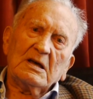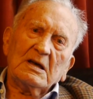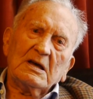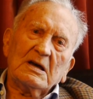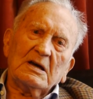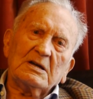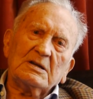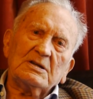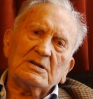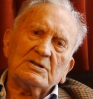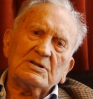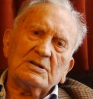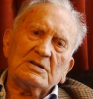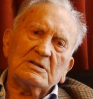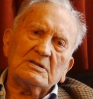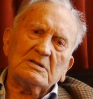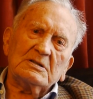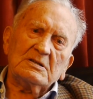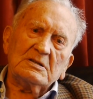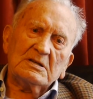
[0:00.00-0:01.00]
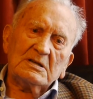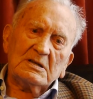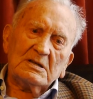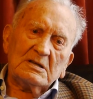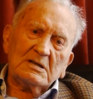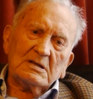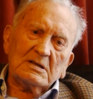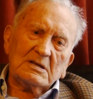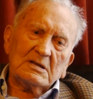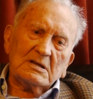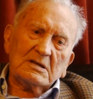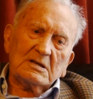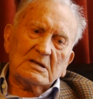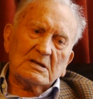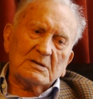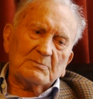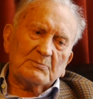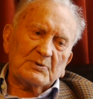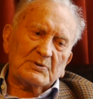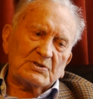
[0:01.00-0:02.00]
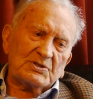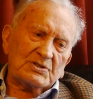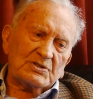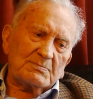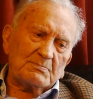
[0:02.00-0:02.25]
And, uh, but